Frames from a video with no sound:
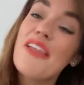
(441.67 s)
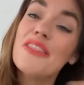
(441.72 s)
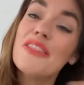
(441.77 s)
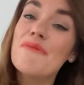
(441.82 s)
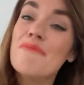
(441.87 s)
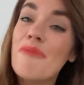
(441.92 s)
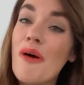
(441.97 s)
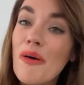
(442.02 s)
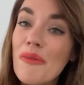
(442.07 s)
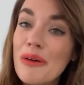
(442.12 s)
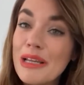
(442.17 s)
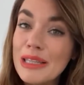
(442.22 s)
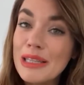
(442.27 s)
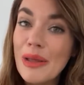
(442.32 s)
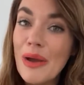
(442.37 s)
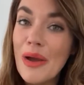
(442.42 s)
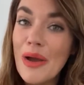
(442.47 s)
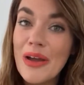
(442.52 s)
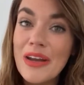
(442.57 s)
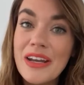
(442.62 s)
the more we
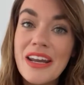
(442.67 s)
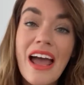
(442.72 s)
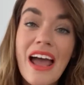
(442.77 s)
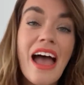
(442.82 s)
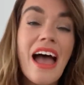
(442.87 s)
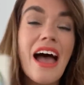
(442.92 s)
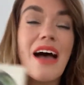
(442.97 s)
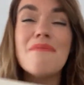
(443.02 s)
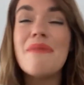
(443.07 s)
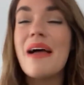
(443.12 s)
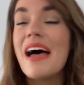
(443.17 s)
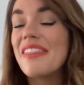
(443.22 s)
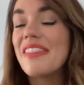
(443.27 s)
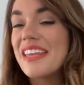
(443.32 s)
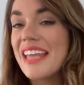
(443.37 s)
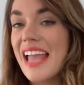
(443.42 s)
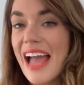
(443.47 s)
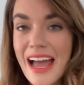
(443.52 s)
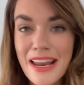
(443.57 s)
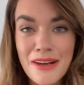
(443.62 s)
learn about
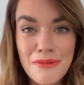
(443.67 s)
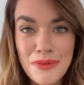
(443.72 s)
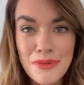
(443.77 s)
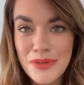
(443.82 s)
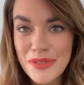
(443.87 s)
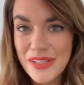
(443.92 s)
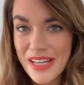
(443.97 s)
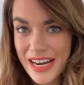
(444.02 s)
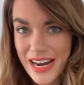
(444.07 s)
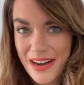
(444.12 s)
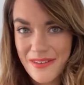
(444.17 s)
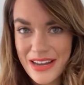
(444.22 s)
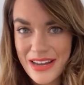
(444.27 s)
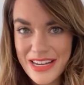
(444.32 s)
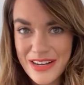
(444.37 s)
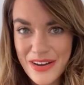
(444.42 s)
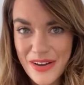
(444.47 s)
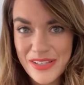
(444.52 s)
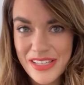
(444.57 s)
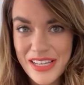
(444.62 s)
the animals and our
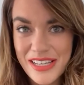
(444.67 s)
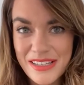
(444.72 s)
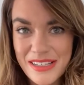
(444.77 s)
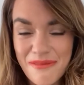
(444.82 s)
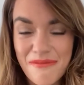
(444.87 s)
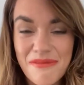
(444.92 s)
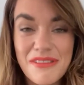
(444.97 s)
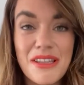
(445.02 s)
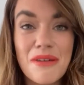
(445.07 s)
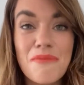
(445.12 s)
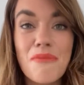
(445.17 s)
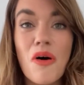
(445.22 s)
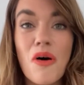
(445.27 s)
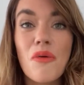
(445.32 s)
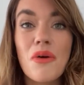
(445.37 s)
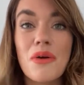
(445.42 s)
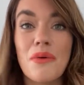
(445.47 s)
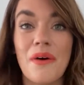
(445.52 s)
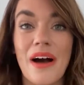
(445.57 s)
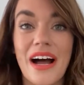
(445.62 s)
ecosystems, the more
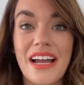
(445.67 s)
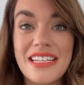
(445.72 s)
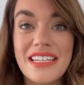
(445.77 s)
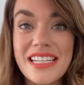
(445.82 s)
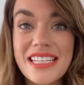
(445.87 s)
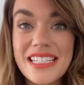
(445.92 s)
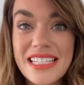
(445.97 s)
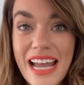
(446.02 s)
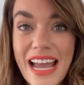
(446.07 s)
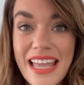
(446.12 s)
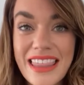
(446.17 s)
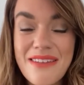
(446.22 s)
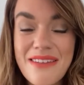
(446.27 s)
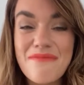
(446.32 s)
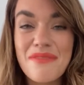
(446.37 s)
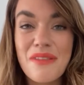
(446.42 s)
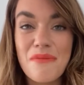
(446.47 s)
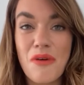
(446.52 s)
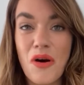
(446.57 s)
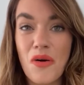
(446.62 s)
we will understand them,
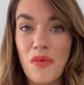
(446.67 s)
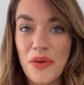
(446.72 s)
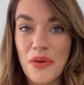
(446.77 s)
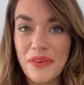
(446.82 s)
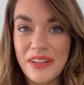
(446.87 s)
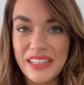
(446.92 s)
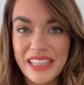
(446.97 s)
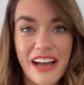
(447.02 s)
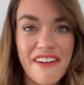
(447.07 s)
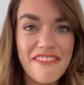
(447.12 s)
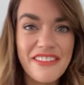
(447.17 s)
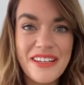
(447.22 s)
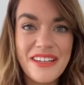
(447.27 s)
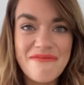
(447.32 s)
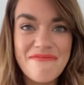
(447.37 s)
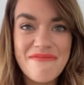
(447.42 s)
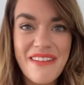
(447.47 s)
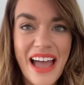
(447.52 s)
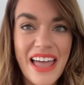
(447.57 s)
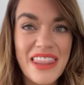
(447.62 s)
the more we will love
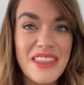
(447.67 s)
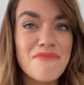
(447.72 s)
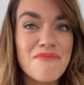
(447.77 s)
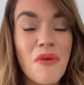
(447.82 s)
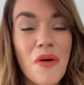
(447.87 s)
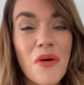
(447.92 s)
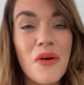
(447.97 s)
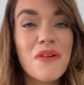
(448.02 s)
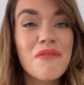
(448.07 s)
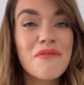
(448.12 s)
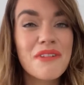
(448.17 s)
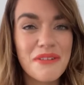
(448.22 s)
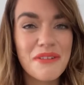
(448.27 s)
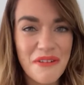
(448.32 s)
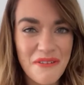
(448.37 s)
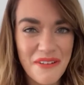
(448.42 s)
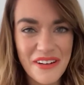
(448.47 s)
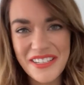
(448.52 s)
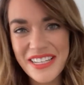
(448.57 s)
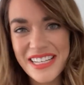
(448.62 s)
them, and the more we
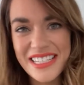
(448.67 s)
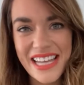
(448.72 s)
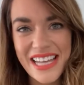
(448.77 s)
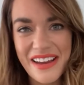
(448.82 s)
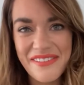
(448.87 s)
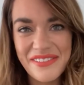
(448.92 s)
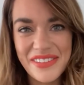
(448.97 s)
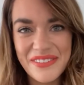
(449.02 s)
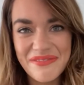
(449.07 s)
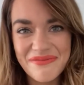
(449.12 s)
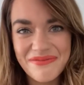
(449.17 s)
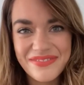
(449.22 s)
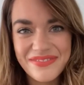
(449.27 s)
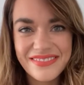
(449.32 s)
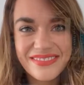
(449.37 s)
will want to save them.